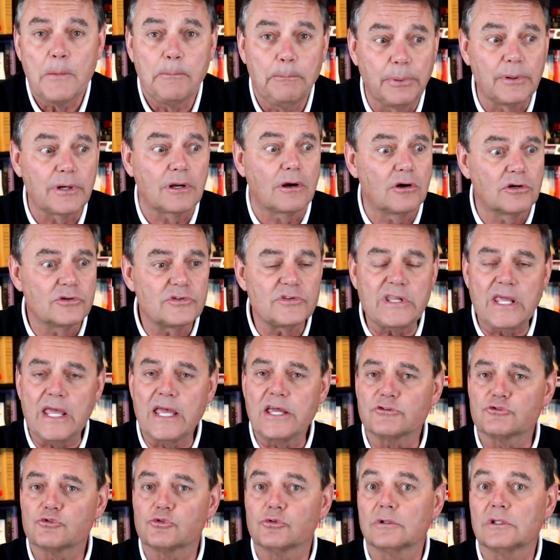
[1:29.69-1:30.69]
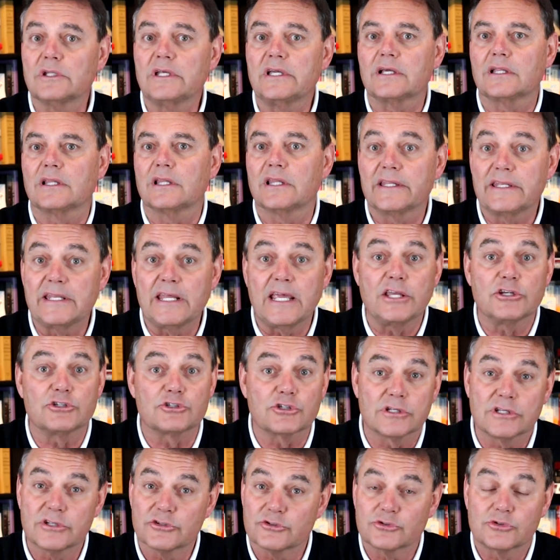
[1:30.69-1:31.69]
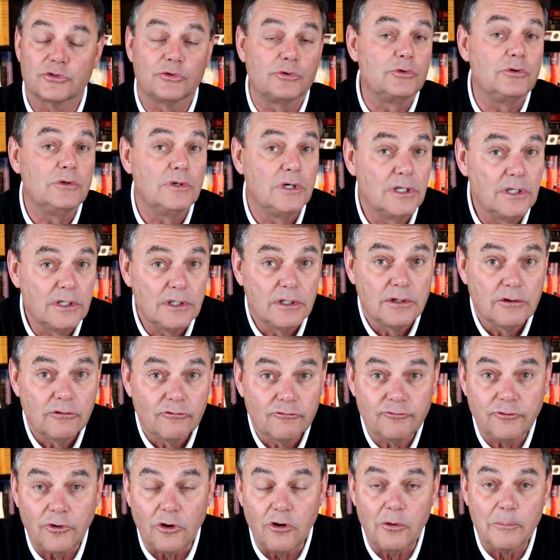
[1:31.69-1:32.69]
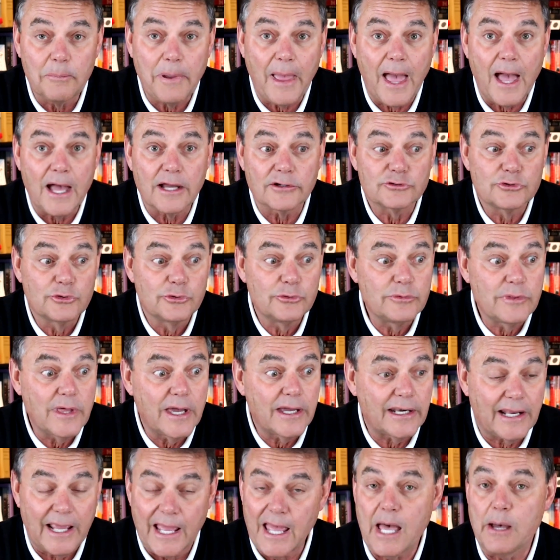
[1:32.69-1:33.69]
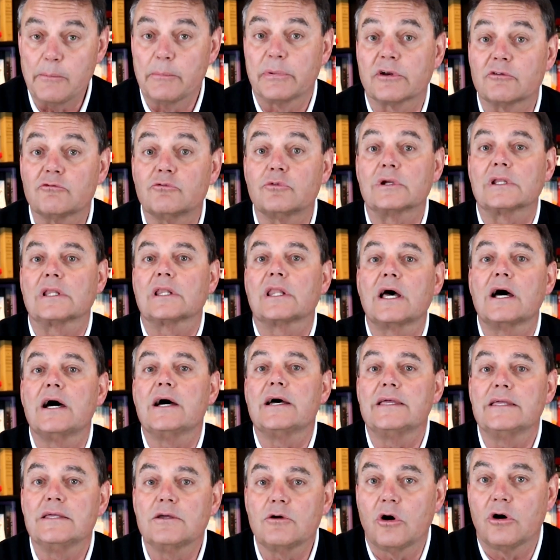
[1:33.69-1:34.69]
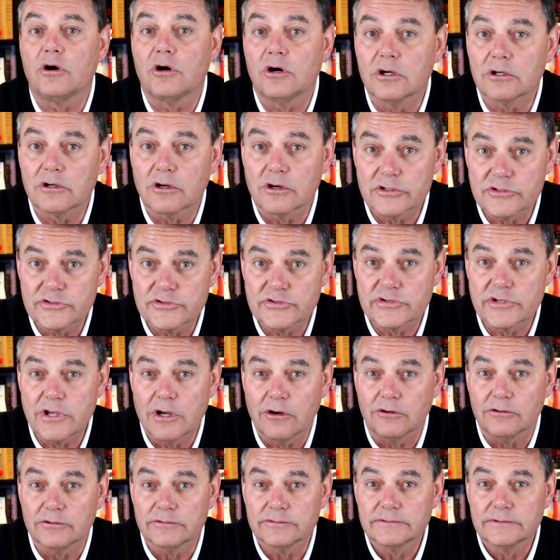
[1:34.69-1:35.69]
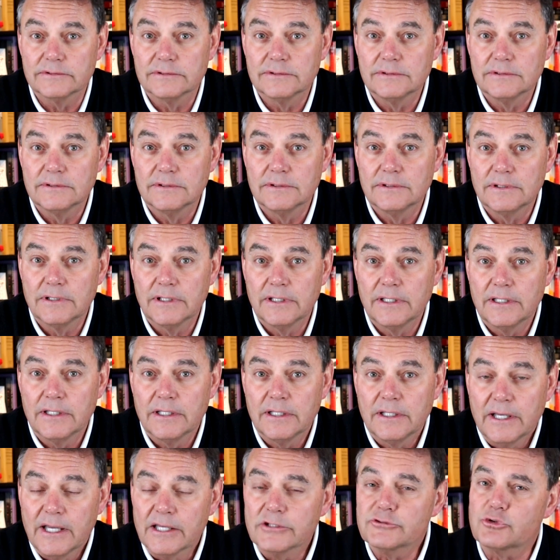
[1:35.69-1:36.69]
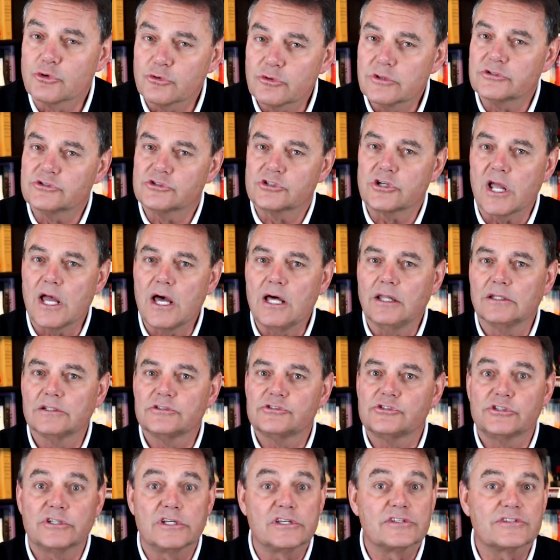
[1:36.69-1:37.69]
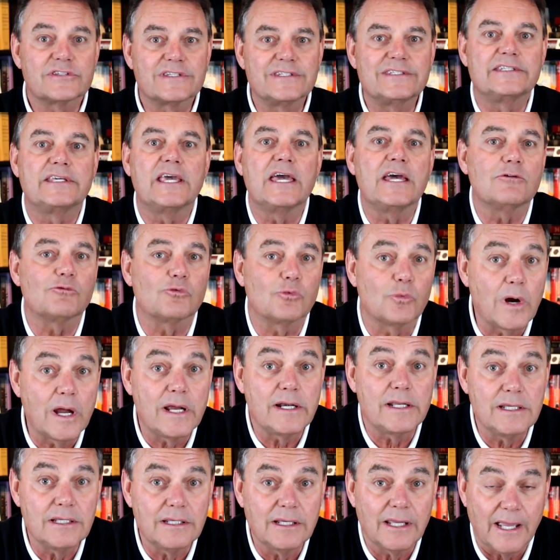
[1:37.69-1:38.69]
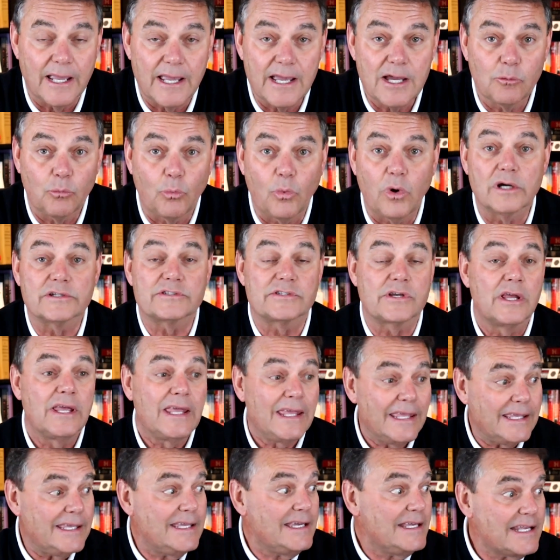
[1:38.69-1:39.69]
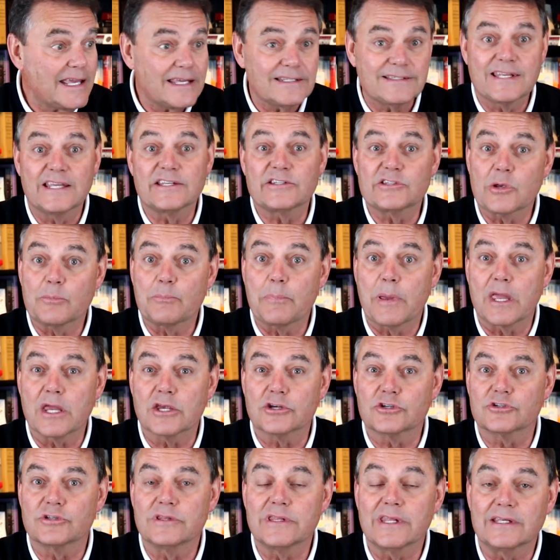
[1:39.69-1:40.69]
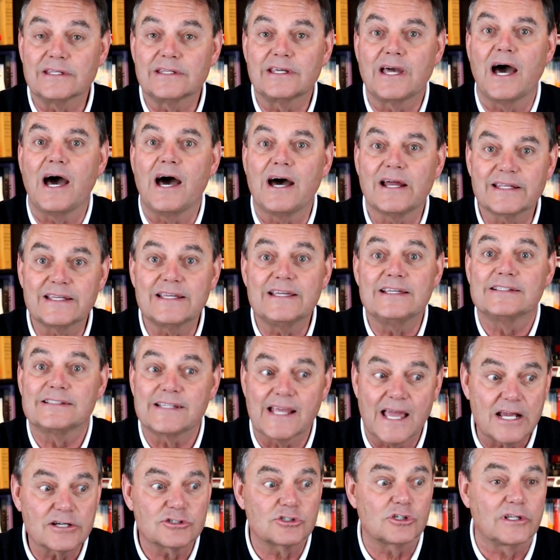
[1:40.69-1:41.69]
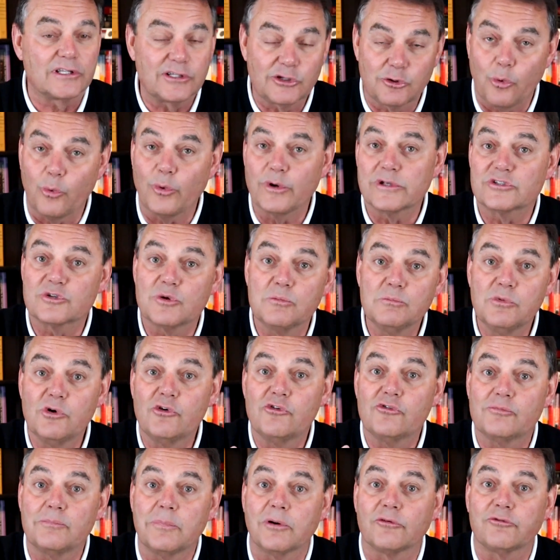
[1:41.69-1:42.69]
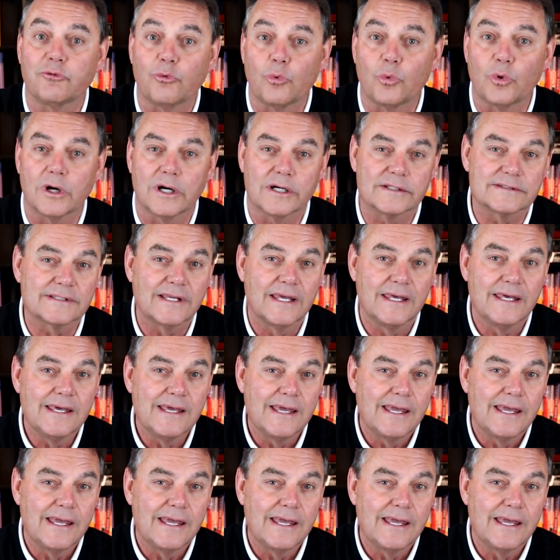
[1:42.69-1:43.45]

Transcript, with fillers: But our natural inclination is to fall back to that habit of relying on ourselves. And so the challenge is get ready and watch in anticipation that God is actually going to move before us